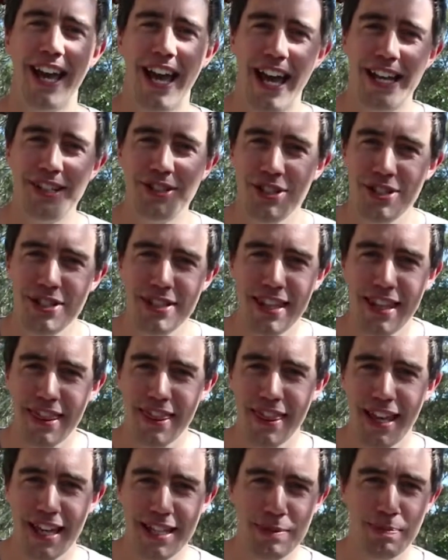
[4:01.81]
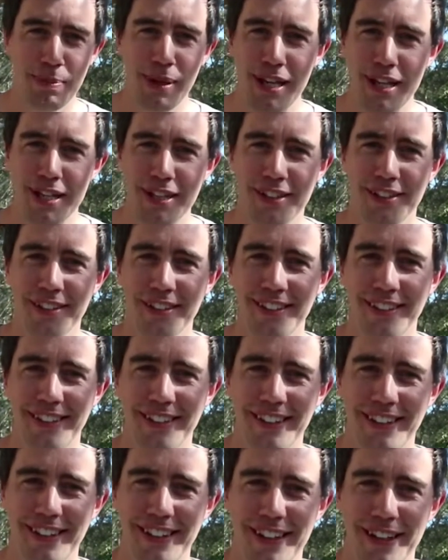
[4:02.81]
And just that's been
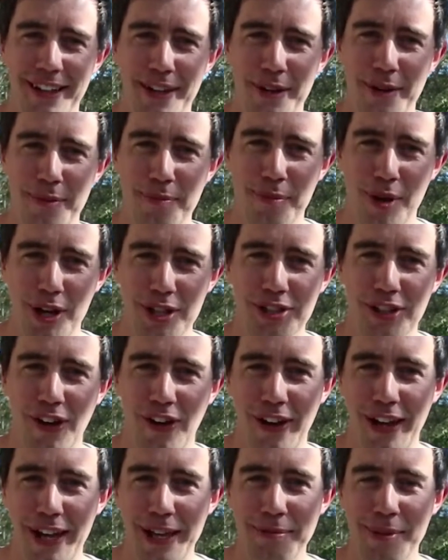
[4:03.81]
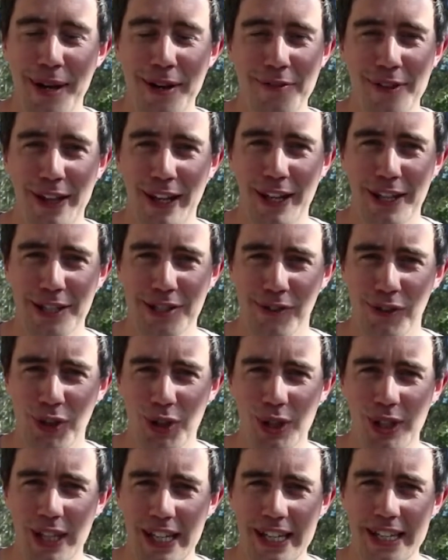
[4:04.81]
my time over the last few
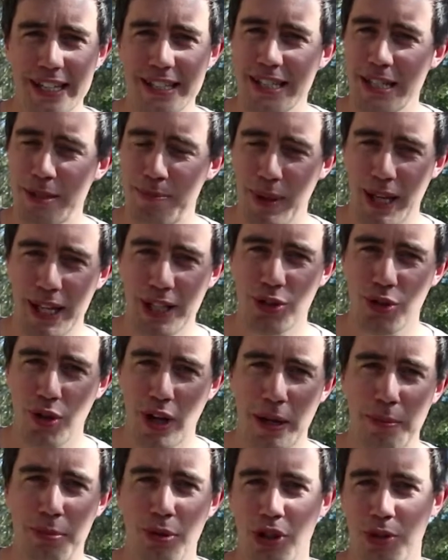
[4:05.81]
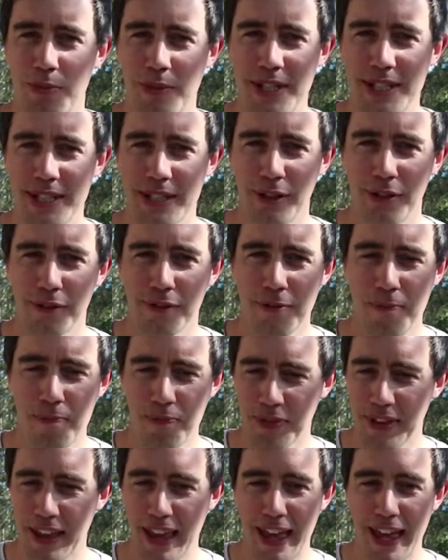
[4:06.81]
years, has been trying to push myself
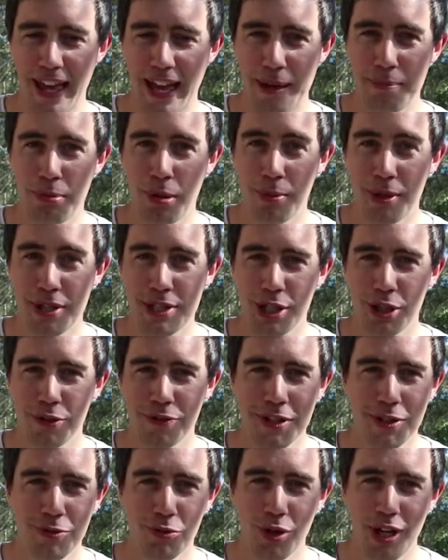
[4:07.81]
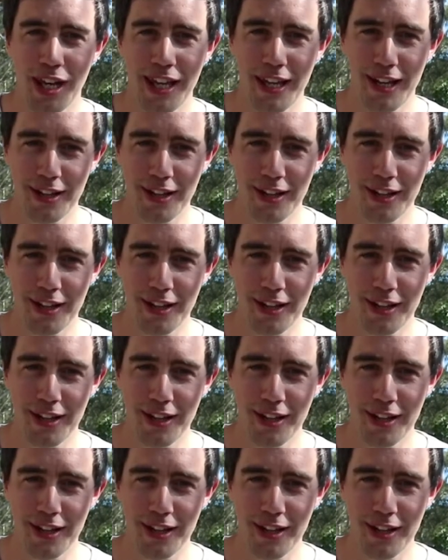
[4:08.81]
and put myself in really